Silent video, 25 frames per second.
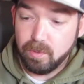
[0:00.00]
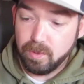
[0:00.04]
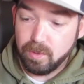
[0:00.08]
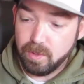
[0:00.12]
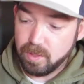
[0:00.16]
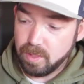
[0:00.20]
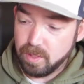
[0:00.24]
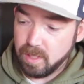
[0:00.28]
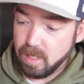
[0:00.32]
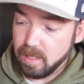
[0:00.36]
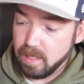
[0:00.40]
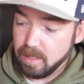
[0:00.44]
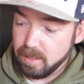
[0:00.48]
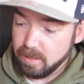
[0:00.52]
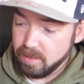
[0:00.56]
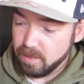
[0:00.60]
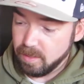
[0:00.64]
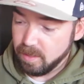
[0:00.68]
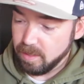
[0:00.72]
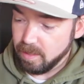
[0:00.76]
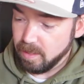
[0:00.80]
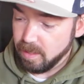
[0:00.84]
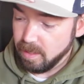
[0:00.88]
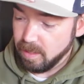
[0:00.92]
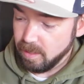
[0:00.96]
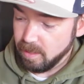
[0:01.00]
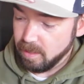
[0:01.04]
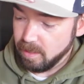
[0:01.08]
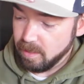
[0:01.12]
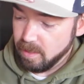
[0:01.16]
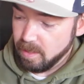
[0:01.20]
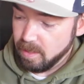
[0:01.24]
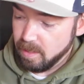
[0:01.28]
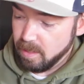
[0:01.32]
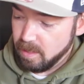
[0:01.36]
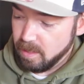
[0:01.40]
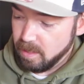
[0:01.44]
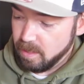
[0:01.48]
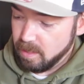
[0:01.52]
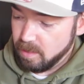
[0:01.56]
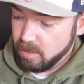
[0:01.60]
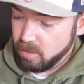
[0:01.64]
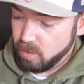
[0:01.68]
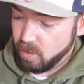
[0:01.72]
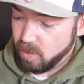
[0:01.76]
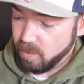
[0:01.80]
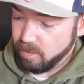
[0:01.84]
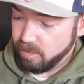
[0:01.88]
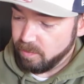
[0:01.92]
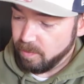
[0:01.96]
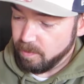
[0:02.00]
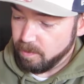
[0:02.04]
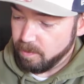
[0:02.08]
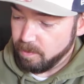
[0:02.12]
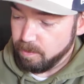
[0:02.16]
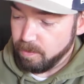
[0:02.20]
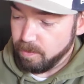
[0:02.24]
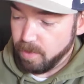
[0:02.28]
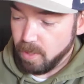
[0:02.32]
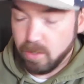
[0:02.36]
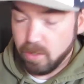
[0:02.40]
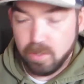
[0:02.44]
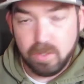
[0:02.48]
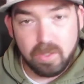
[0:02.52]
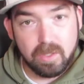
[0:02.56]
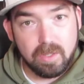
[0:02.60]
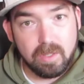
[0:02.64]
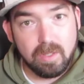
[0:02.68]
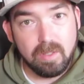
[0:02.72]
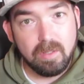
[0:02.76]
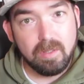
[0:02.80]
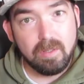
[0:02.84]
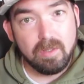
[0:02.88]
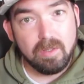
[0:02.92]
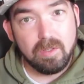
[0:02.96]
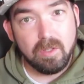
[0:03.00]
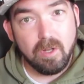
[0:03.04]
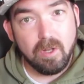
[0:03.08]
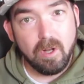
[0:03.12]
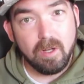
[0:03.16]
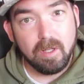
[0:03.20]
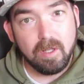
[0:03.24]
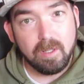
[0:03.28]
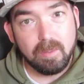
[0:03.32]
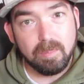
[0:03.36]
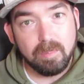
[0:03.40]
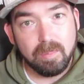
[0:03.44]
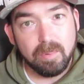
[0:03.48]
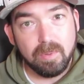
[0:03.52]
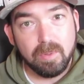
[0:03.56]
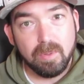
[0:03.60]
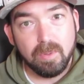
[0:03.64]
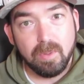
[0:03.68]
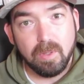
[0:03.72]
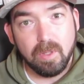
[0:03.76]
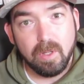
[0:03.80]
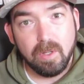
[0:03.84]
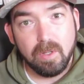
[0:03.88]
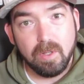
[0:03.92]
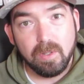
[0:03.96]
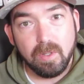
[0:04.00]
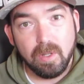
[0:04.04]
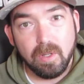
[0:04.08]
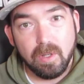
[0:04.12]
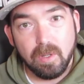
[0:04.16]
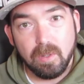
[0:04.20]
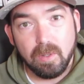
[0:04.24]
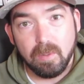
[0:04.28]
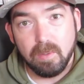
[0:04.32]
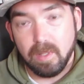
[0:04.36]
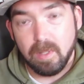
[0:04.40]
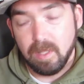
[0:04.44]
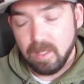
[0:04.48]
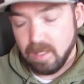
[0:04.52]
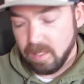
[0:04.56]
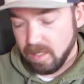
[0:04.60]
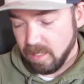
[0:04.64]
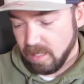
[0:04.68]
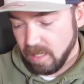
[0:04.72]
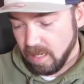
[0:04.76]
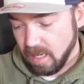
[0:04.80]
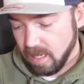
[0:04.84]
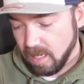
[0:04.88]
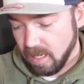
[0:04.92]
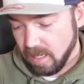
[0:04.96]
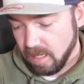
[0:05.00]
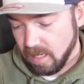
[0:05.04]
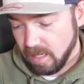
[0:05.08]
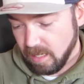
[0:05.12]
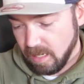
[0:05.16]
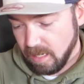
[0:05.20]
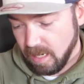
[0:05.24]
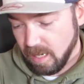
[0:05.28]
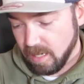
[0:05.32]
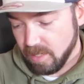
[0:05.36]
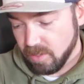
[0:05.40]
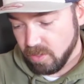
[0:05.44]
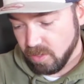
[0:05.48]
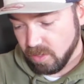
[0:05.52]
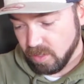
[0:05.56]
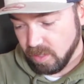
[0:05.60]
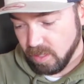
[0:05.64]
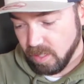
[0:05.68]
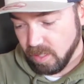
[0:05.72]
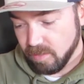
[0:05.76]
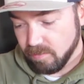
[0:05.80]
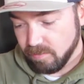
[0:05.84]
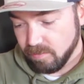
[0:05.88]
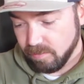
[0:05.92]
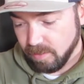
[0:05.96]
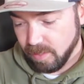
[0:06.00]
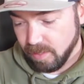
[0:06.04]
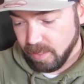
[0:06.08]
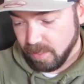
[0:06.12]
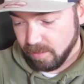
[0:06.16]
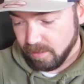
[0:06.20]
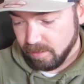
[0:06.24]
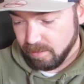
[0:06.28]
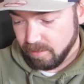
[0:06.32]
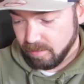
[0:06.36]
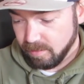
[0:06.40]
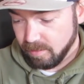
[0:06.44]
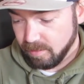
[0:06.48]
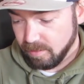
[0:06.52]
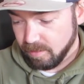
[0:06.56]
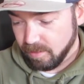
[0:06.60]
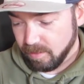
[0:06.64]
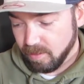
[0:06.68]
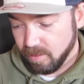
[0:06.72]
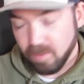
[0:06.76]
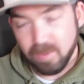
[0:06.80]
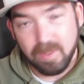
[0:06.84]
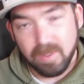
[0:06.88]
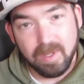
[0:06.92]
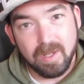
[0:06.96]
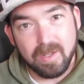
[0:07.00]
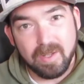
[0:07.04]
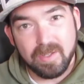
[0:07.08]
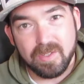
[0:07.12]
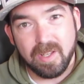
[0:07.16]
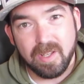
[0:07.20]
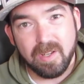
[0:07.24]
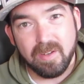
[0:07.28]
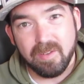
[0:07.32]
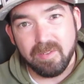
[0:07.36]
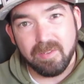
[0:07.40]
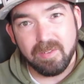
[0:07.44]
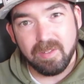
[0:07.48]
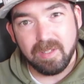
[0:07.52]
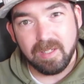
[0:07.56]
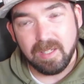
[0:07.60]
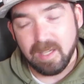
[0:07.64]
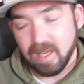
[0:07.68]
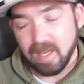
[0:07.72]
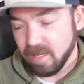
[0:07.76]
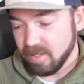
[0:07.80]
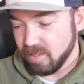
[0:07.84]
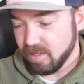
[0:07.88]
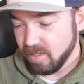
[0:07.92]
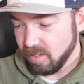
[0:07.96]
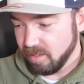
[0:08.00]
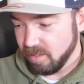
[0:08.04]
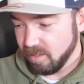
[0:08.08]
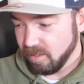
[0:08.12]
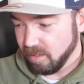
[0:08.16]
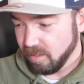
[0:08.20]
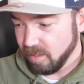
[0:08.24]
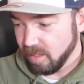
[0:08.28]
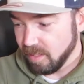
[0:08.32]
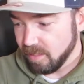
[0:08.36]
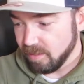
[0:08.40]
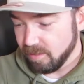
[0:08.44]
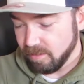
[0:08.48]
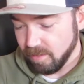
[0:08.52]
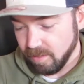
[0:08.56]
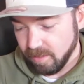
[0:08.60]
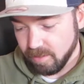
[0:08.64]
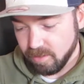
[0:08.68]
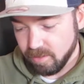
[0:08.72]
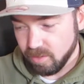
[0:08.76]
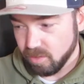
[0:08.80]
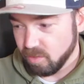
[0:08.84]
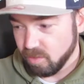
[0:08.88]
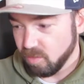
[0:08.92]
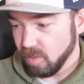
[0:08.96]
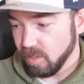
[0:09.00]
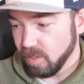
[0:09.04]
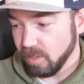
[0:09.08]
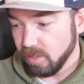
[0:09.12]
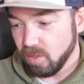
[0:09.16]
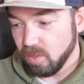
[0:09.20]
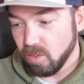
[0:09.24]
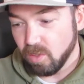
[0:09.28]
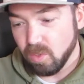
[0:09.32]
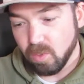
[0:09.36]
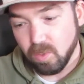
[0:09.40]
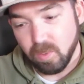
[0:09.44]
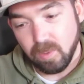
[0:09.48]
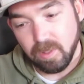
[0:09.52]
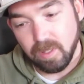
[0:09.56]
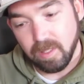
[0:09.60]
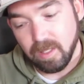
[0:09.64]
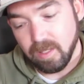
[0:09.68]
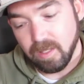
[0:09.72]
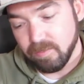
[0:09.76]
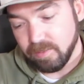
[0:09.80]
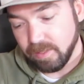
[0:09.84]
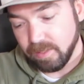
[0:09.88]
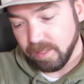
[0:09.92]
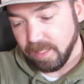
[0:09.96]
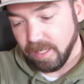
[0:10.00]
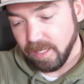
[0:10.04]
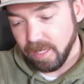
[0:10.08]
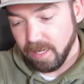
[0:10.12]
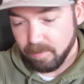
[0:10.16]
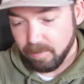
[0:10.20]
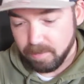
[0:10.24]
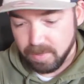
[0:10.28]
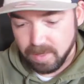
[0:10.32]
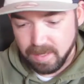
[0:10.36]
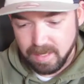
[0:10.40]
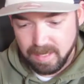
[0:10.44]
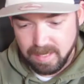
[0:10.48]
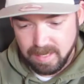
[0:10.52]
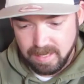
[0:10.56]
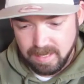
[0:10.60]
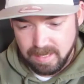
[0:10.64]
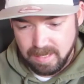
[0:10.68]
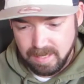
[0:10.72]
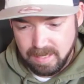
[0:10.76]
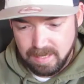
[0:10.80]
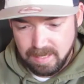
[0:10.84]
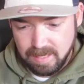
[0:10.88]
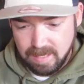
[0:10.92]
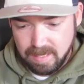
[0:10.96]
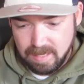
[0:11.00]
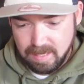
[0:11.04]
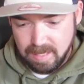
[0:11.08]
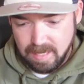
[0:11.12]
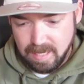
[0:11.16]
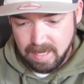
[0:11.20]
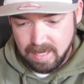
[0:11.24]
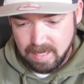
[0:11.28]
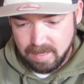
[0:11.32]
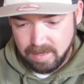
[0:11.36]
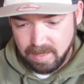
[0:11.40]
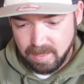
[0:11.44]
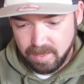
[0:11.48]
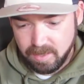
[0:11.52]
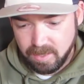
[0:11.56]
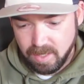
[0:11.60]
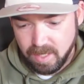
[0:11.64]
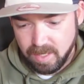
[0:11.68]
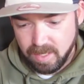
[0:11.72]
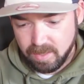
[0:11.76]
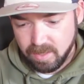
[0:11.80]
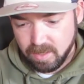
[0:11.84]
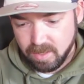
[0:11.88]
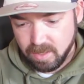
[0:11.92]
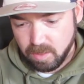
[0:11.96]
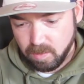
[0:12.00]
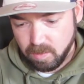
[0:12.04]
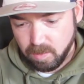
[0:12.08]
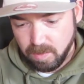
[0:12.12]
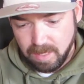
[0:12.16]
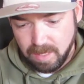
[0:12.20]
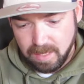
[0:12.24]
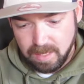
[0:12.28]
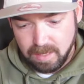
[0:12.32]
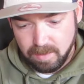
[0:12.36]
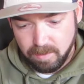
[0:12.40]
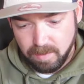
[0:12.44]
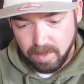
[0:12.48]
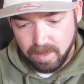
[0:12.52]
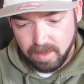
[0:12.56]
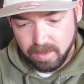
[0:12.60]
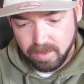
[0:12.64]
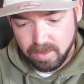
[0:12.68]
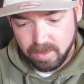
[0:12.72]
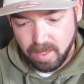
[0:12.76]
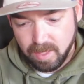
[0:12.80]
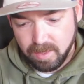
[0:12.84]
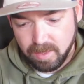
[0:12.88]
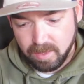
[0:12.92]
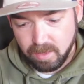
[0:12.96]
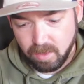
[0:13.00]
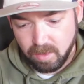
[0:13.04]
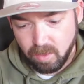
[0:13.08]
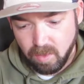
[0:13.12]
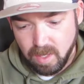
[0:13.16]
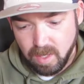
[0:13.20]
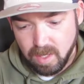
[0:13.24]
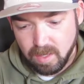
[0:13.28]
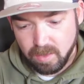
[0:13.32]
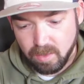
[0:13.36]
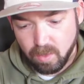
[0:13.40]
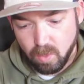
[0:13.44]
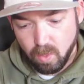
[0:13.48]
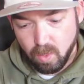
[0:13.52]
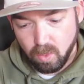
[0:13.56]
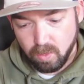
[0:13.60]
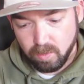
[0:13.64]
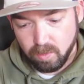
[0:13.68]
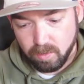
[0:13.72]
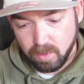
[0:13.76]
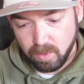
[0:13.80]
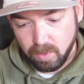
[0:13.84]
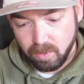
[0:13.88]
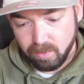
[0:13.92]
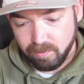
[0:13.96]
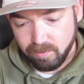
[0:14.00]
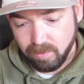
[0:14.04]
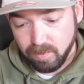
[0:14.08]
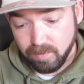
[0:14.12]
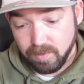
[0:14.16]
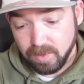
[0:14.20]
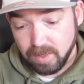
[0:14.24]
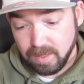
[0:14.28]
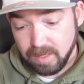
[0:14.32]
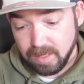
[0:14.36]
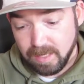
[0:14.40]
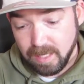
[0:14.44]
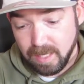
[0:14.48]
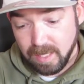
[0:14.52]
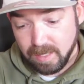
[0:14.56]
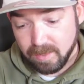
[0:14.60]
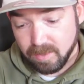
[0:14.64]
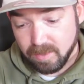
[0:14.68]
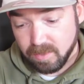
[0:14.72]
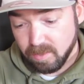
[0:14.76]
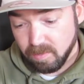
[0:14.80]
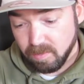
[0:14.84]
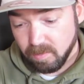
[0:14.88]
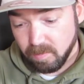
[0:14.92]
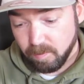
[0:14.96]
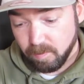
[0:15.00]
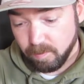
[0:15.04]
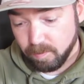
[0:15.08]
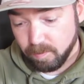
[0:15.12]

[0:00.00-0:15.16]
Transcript: designs and their sort of embossed Darling Brew logo. I just love that. No one else, I don't think, has anything like that. It's just really cool, and a lovely cap. And they say it's inspired by the Southern Ground Hornbill, vividly handsome,